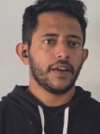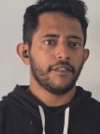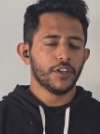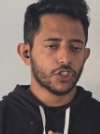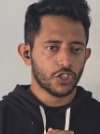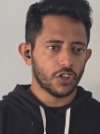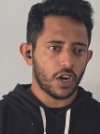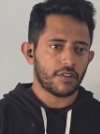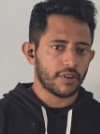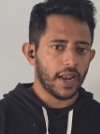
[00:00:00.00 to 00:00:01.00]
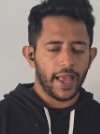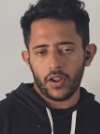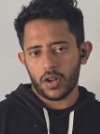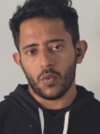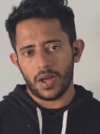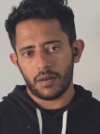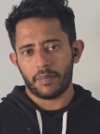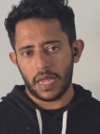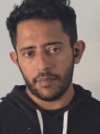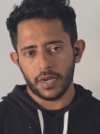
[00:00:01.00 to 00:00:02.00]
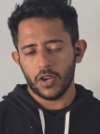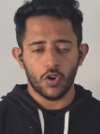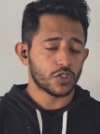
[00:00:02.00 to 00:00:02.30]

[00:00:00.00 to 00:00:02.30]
we should not rely on a one paper or